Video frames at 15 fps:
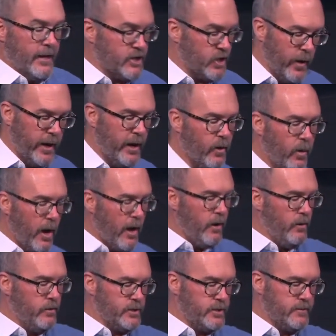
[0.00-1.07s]
And so he
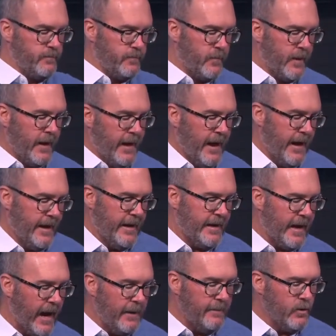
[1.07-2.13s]
arose, and he
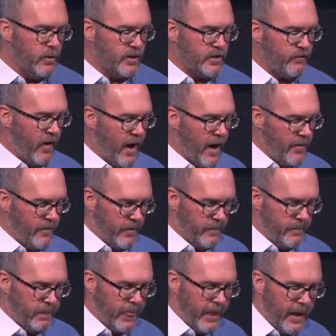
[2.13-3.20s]
came to his father,
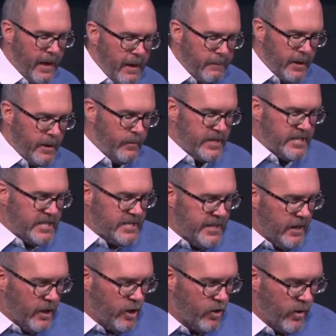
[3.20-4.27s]
but he was
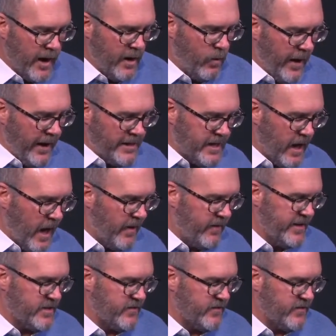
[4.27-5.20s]
still a great ways off.